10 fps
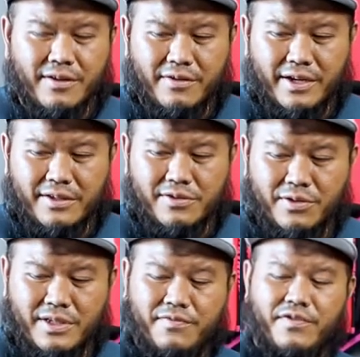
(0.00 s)
right?
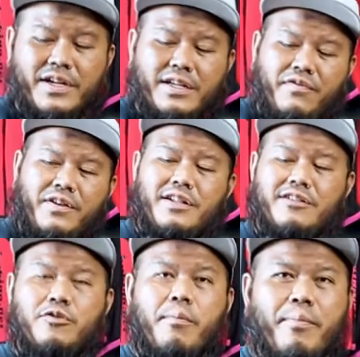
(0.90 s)
So it's very
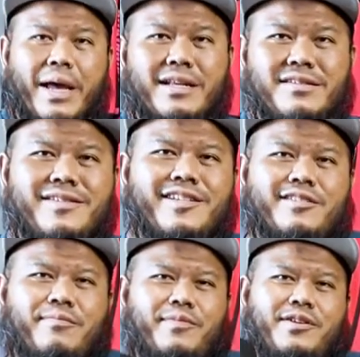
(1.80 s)
difficult to balance
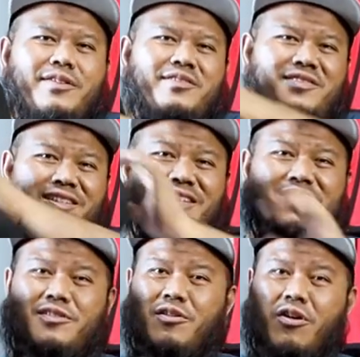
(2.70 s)
this because
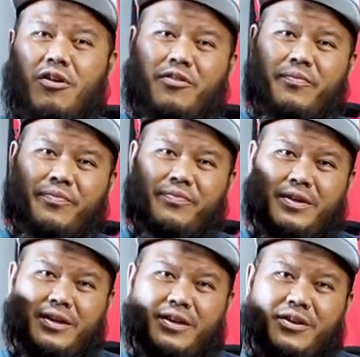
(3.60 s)
it's long,
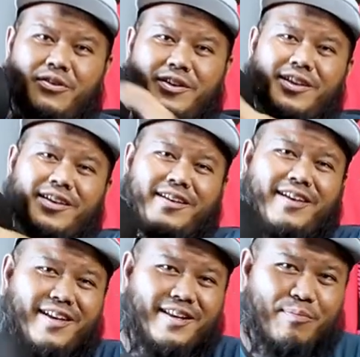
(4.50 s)
okay?
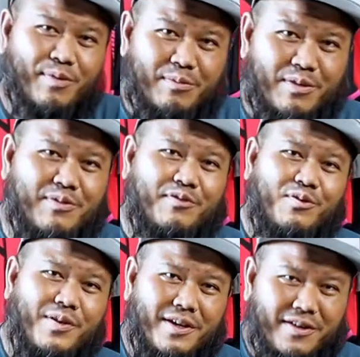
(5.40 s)
And the problem of
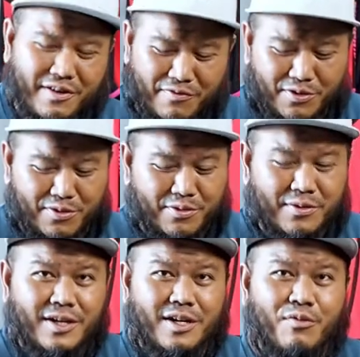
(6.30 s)
doing a
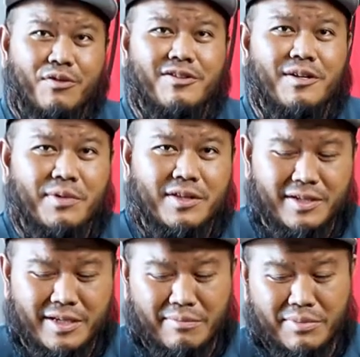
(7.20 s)
review with
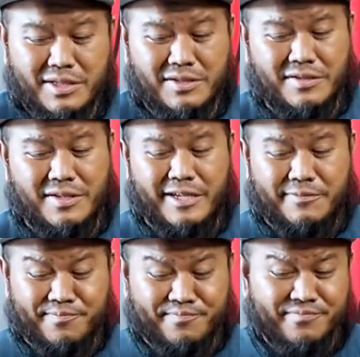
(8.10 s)
limited dumbbells is
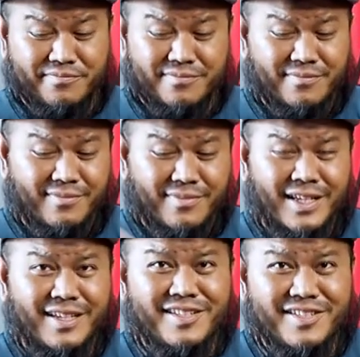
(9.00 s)
that
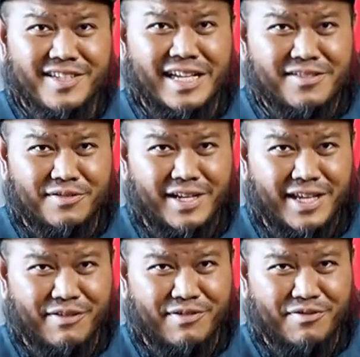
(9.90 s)
this gets
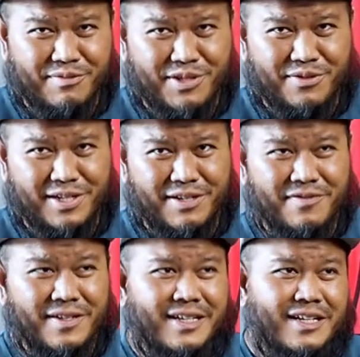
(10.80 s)
really heavy for me to
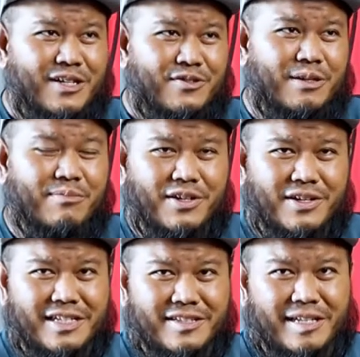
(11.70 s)
lift. So I'm not
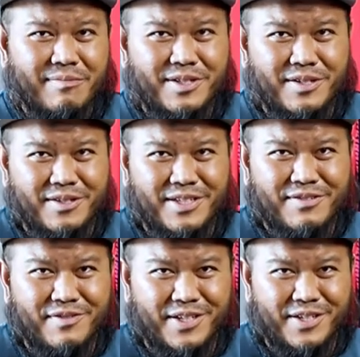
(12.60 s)
going to attempt it on
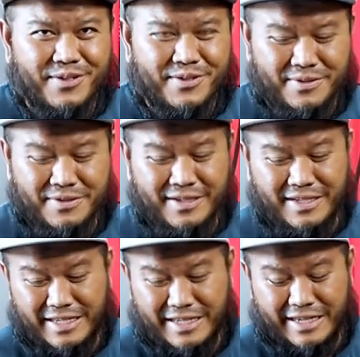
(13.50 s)
this video.
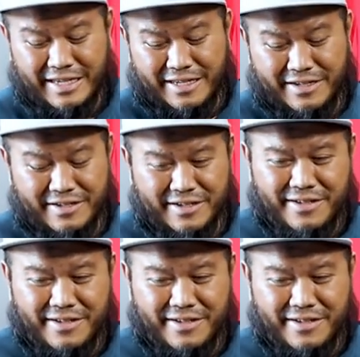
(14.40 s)
And